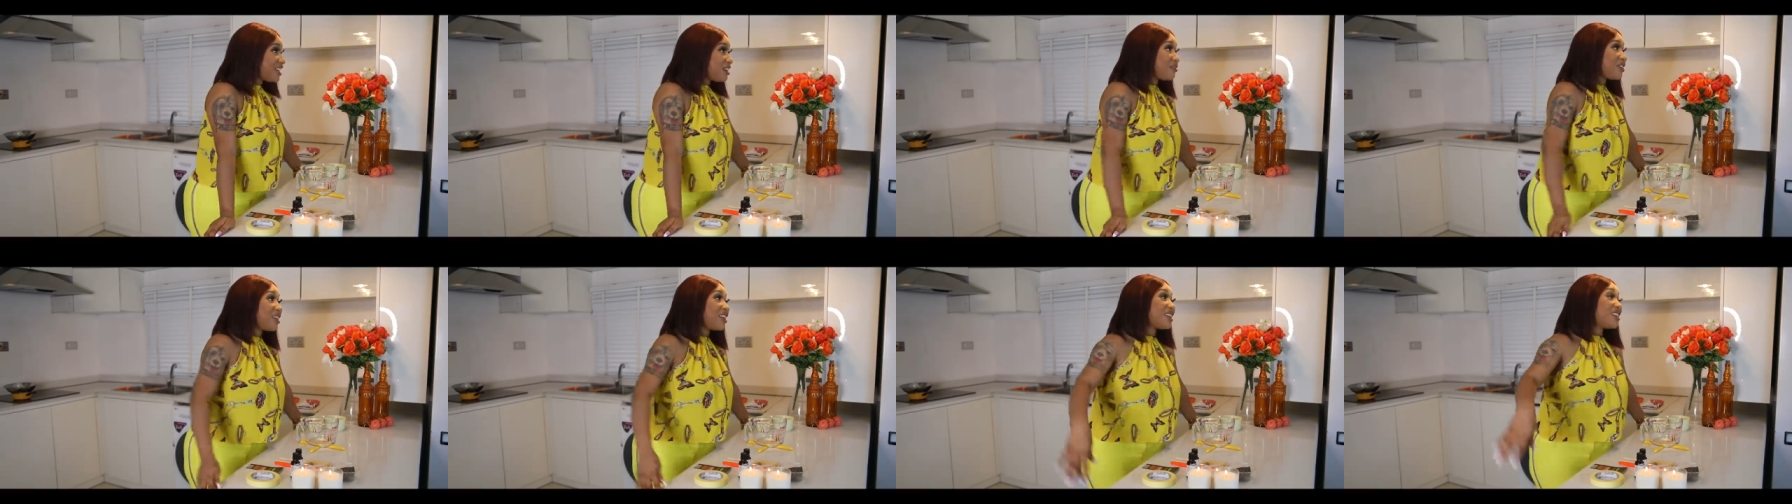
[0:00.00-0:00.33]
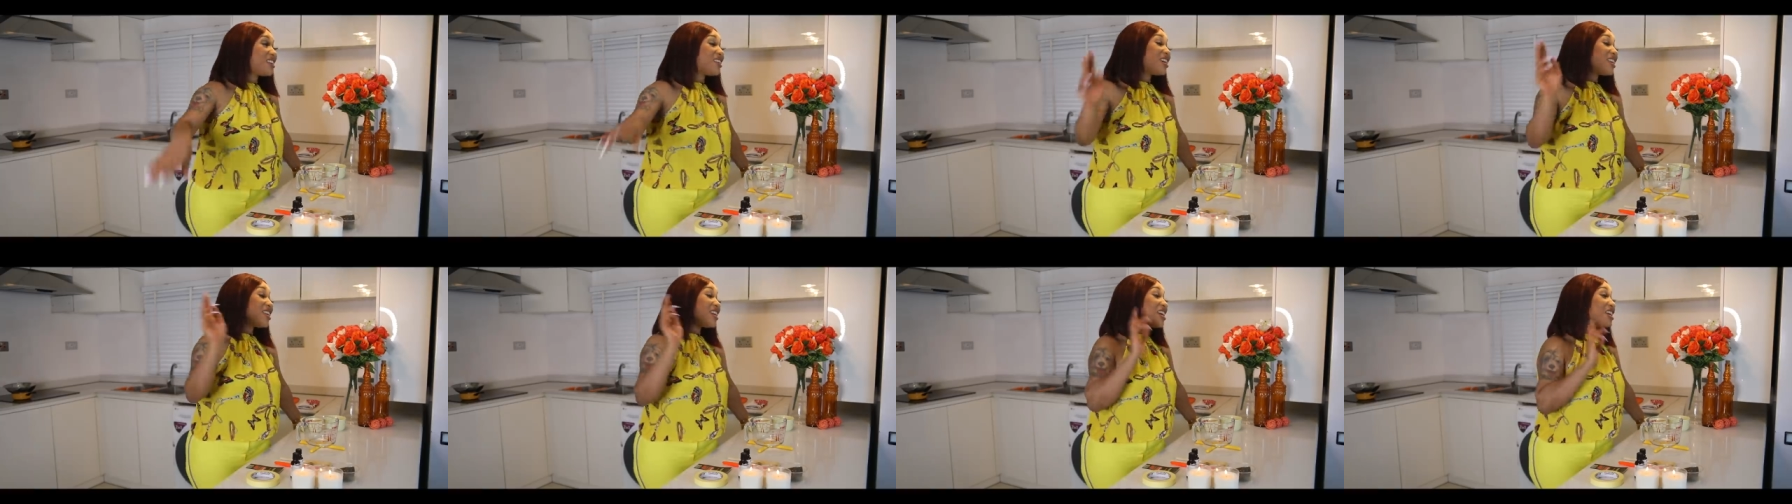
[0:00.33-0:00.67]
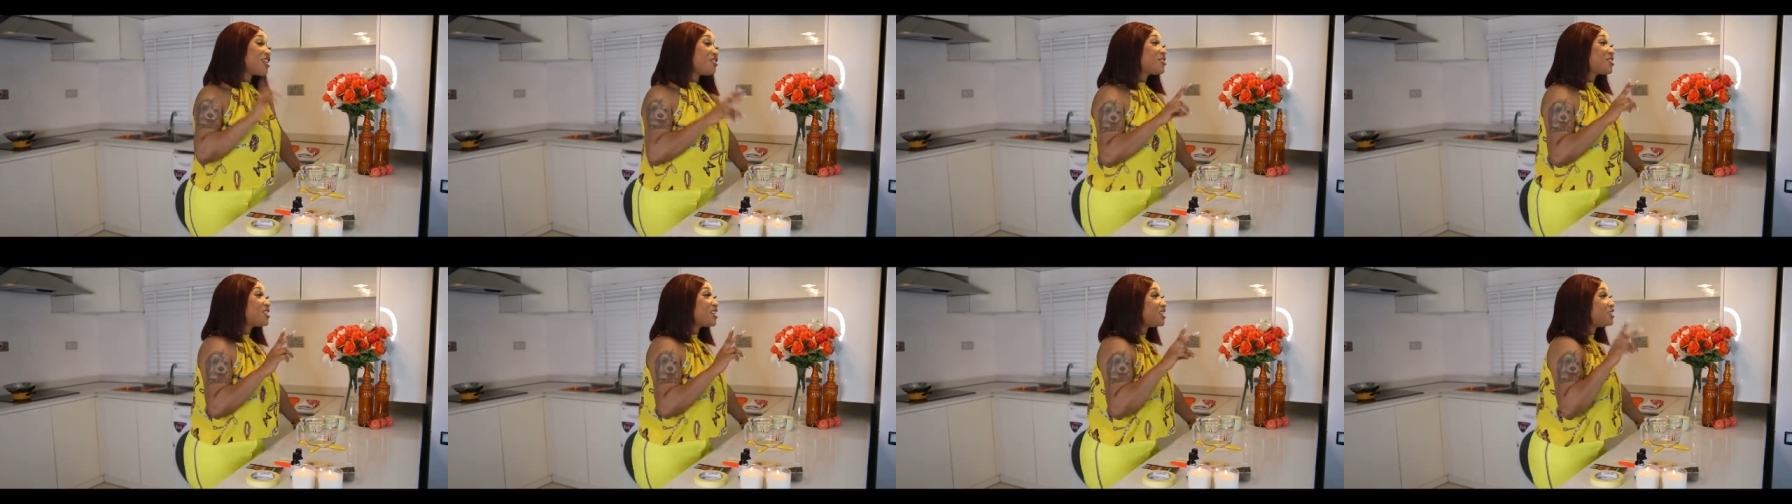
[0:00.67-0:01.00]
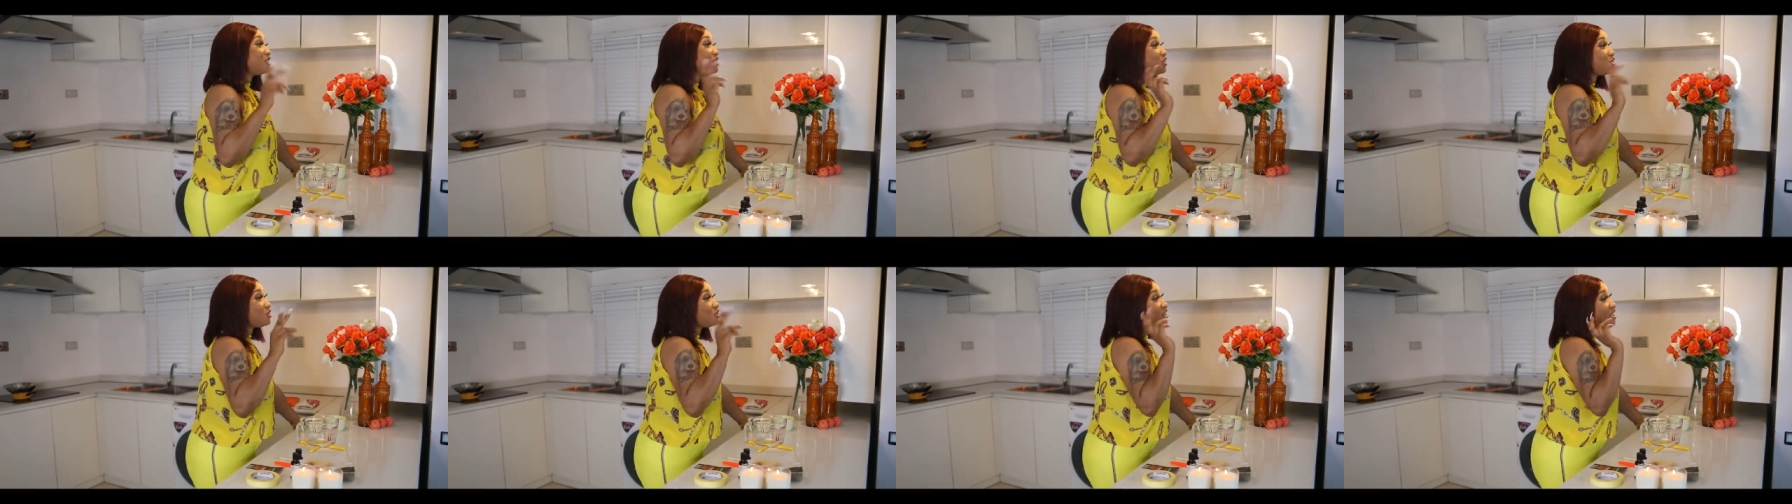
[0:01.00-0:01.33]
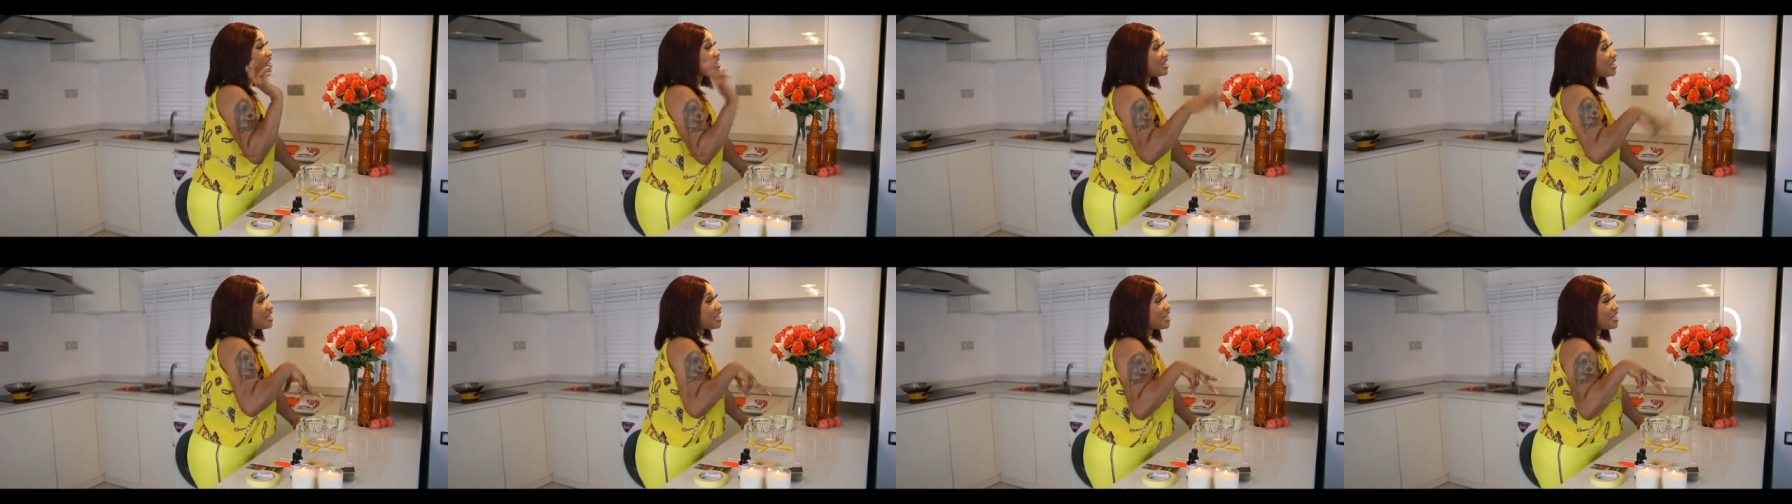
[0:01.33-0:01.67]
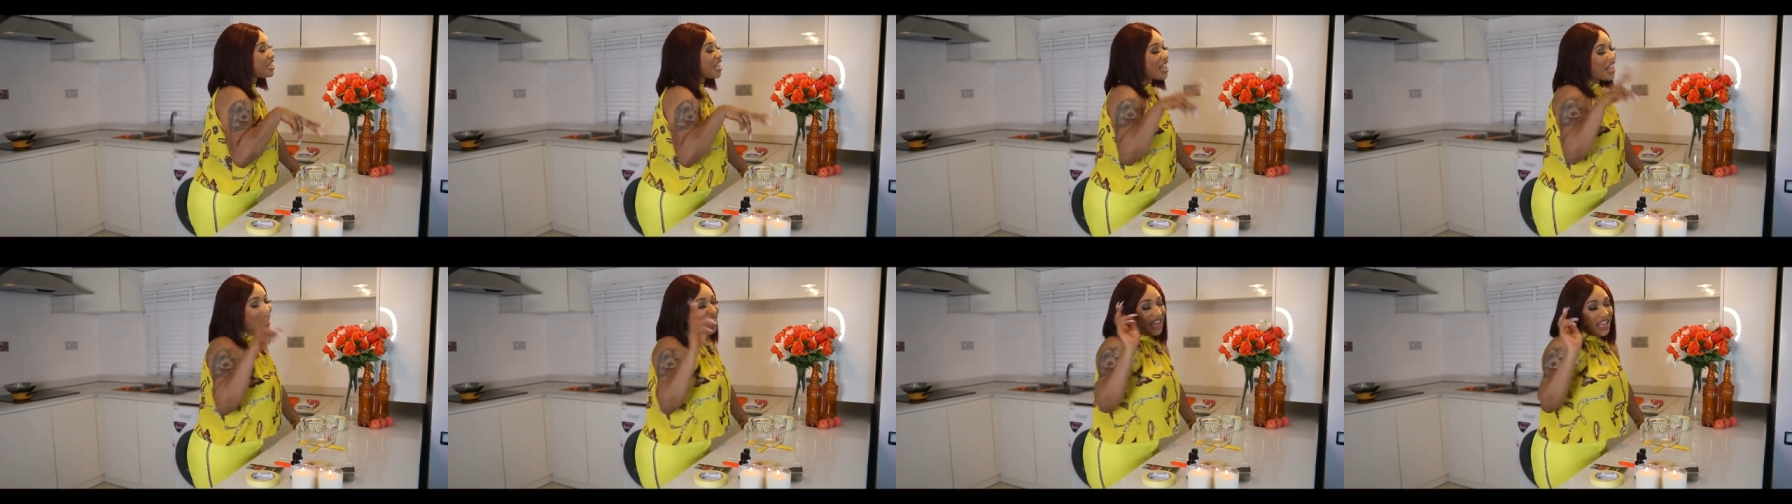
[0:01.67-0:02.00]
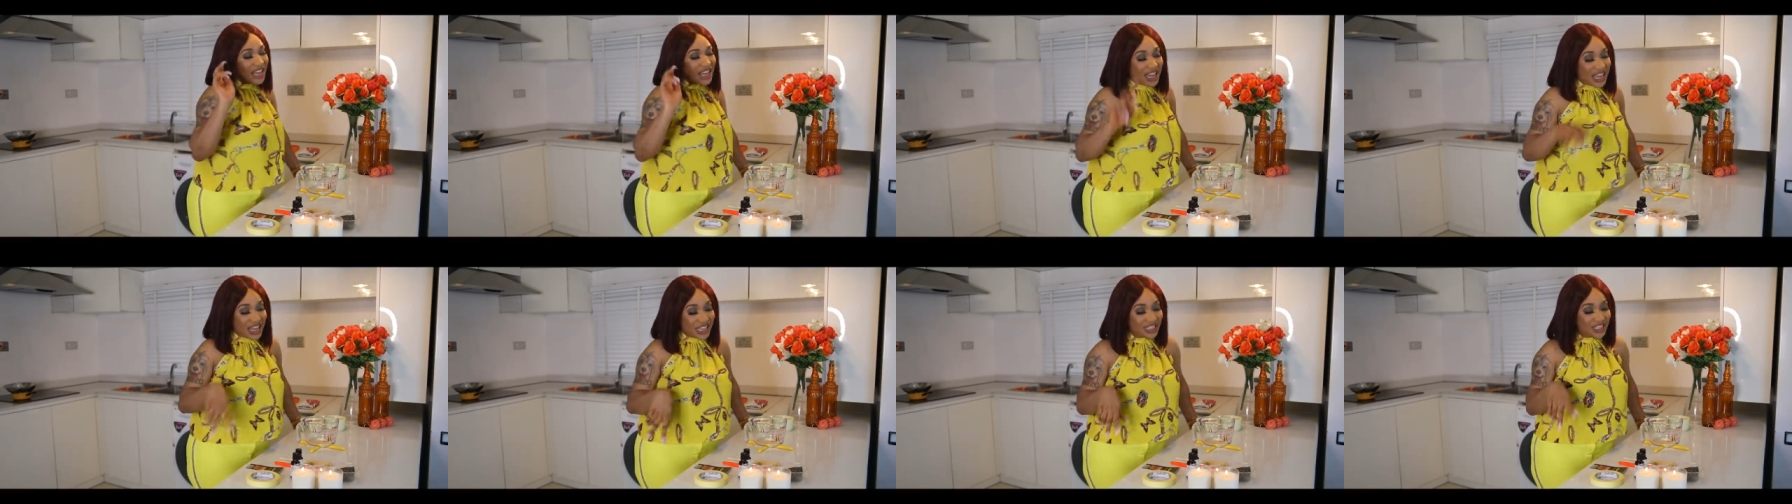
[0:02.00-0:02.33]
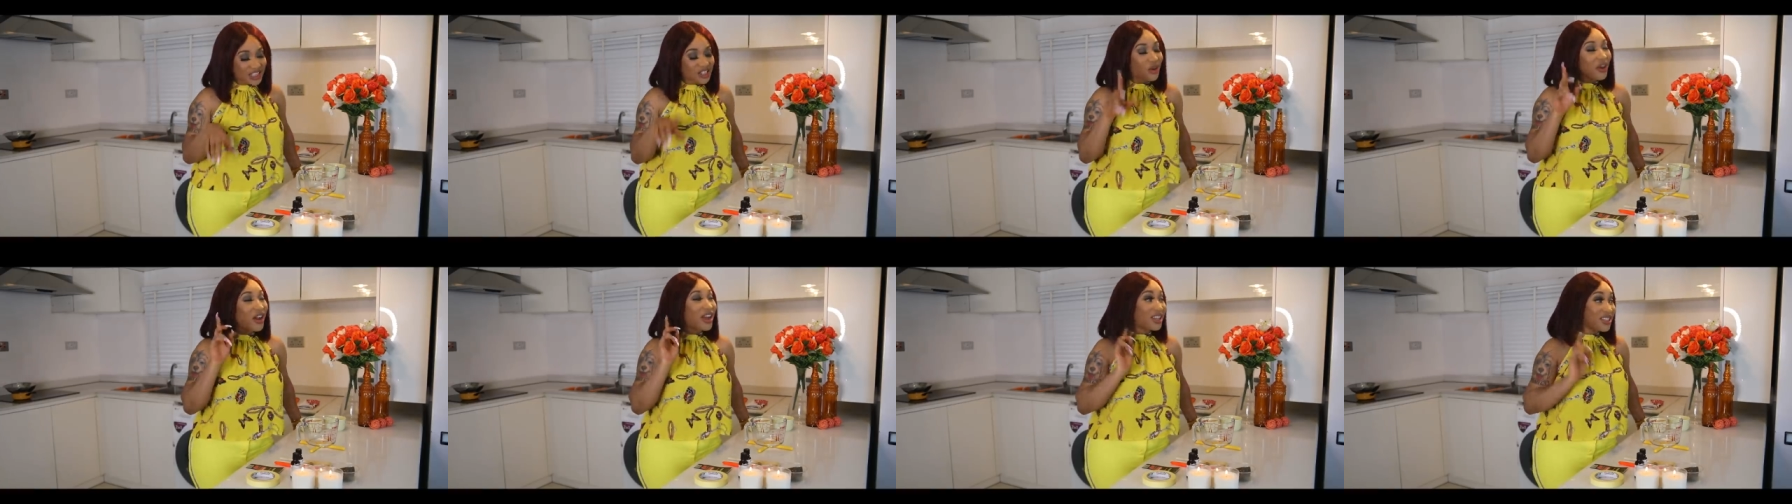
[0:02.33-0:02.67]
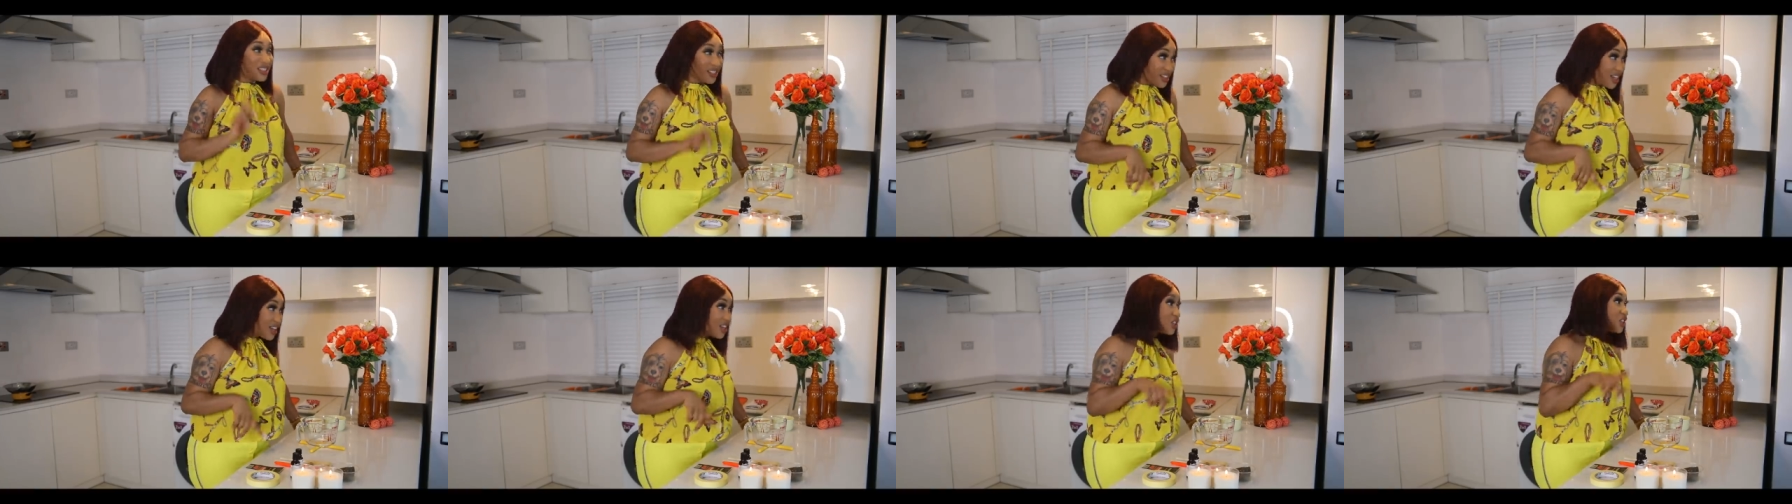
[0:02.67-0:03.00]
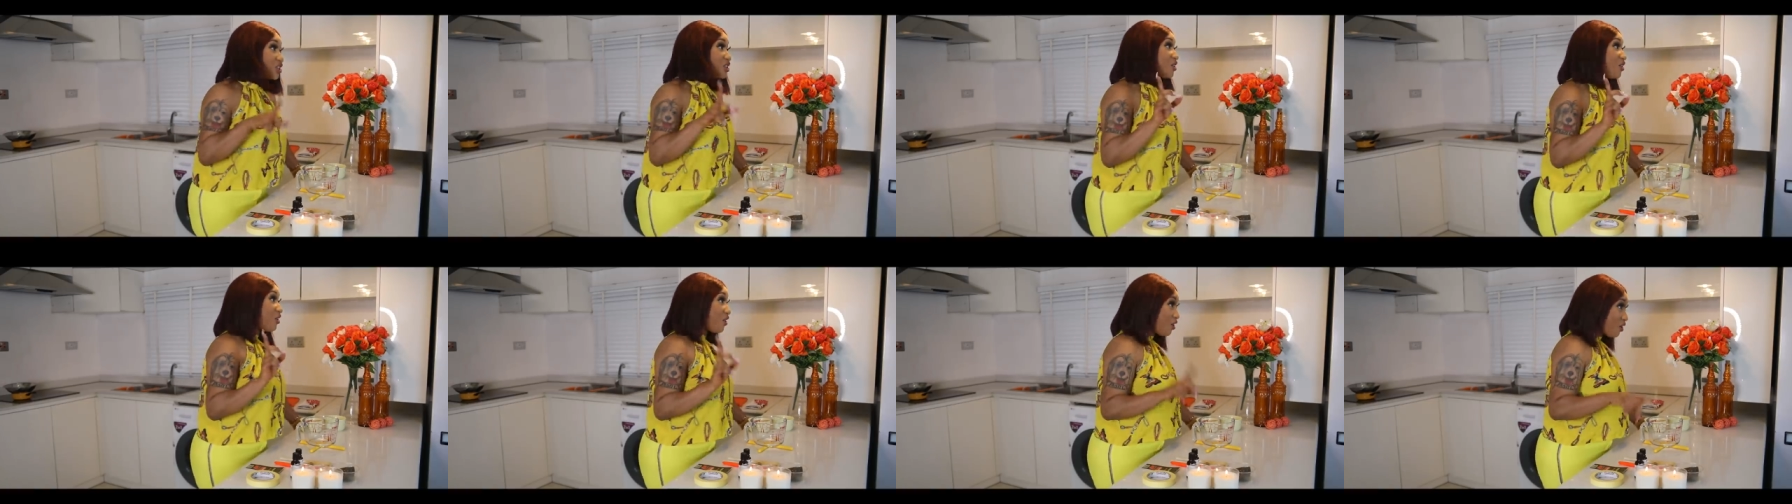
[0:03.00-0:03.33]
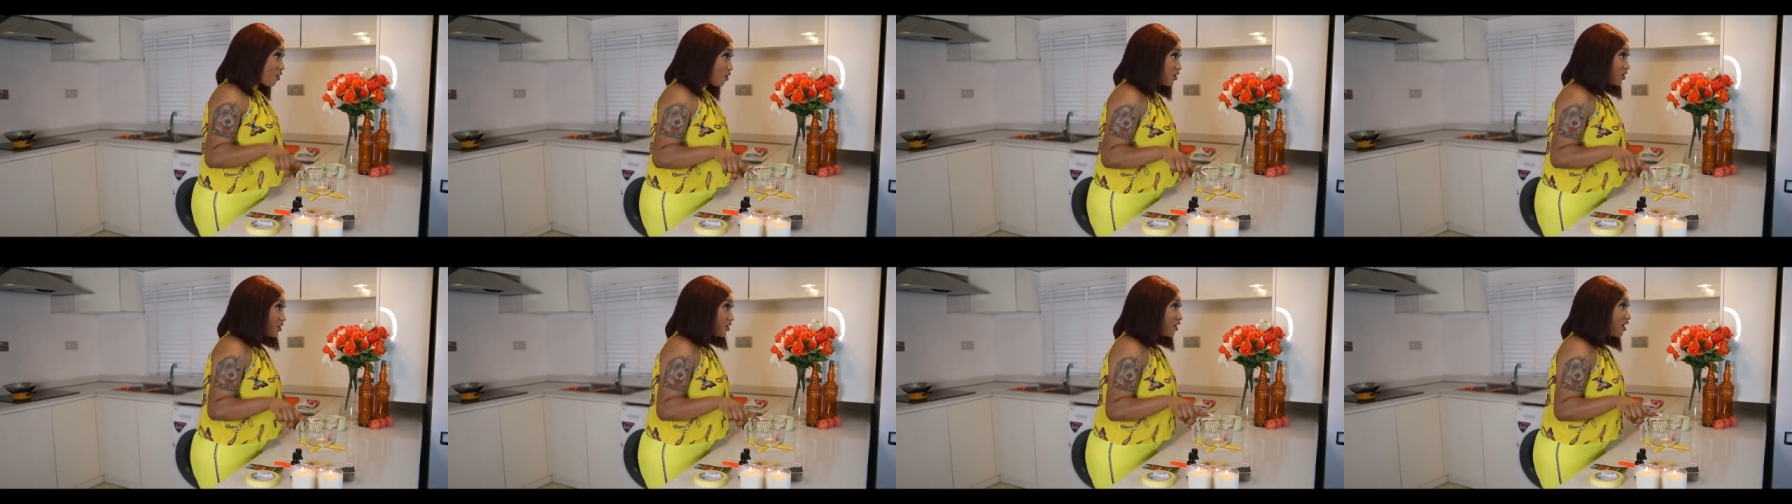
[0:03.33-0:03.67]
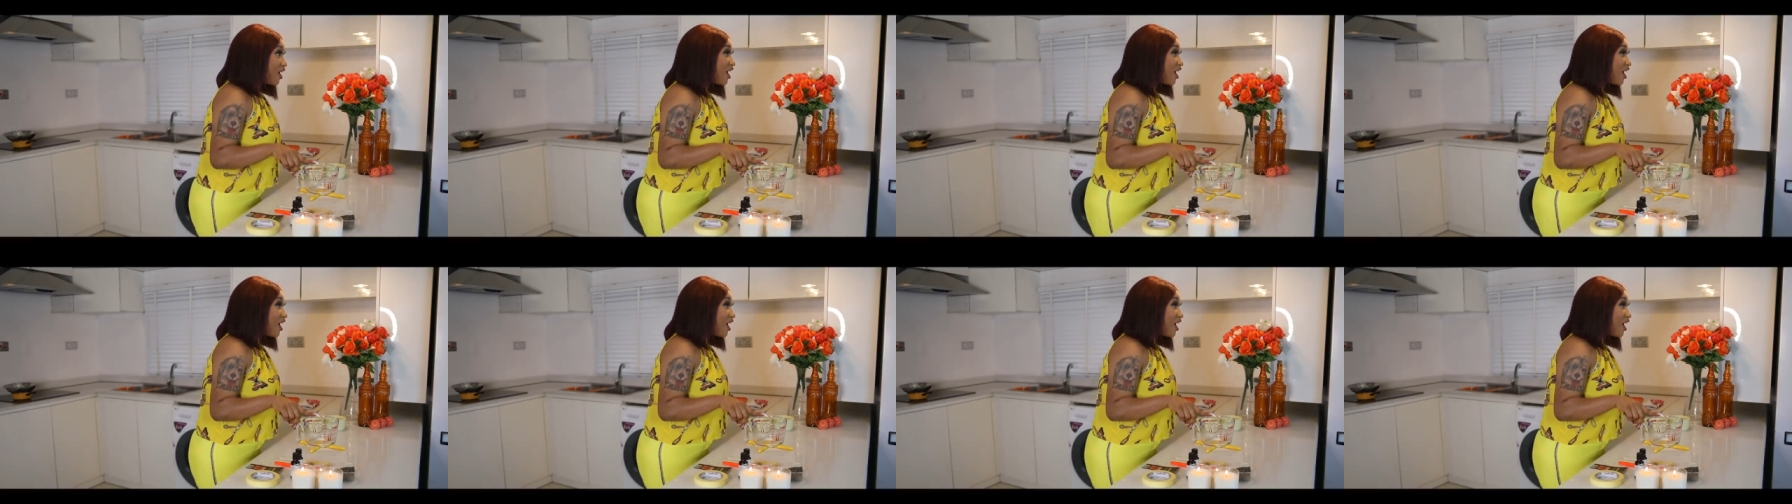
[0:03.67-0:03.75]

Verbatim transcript: And another ingredient you need is your essential oil.